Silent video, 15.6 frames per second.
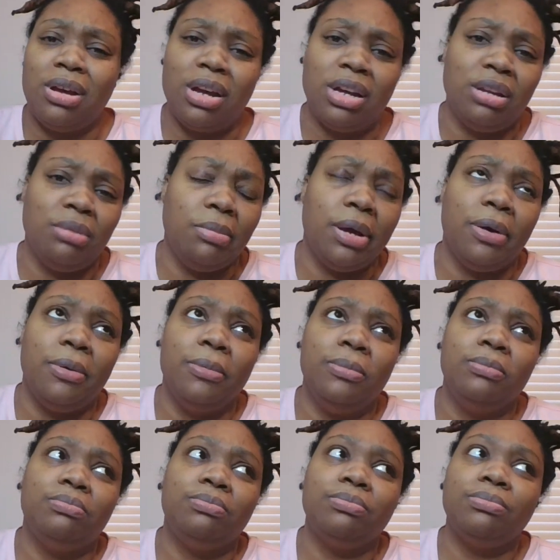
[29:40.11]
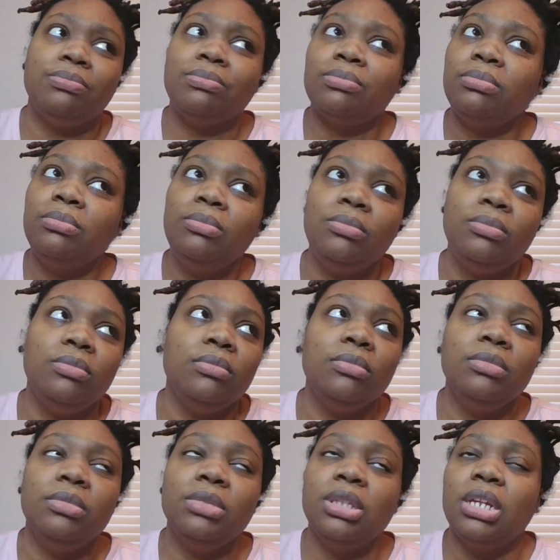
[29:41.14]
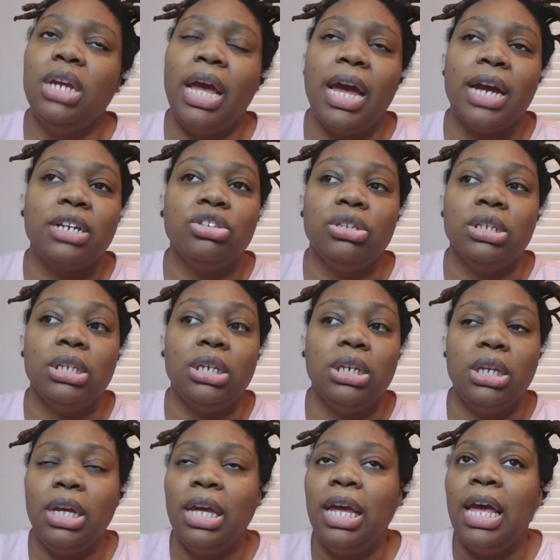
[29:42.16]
talking about actually.